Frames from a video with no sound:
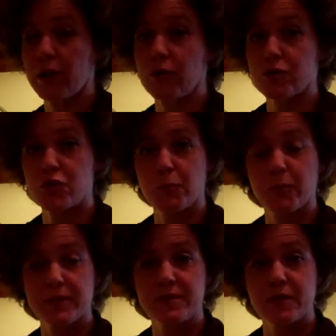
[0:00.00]
when you're
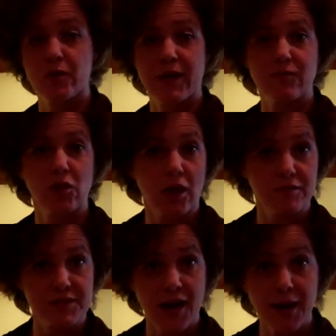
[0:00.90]
super busy, you don't have a lot
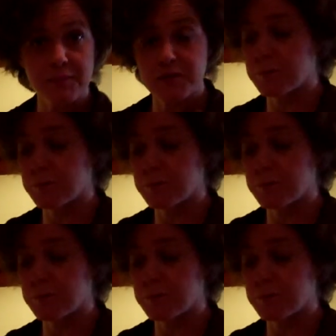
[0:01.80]
of time to